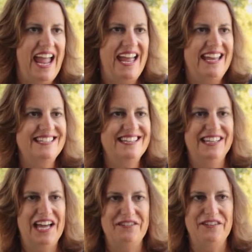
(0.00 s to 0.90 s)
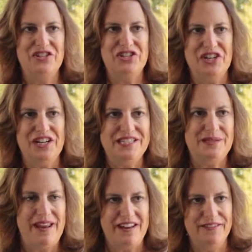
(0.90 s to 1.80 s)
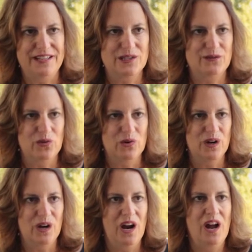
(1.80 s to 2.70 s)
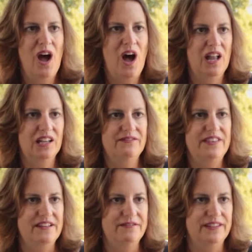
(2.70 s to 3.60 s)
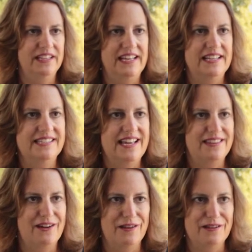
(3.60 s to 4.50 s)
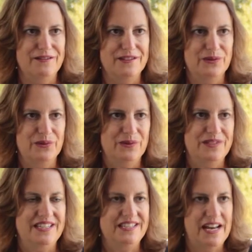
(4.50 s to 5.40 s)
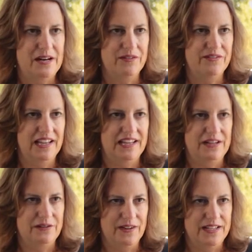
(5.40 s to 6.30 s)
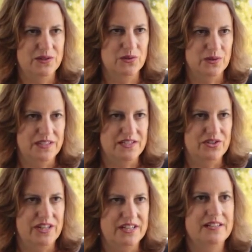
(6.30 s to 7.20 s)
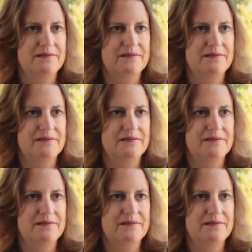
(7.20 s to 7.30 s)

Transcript: and a lot of insurance benefits for all of the affiliates at all of the schools in the San Ramon Valley Unified School District.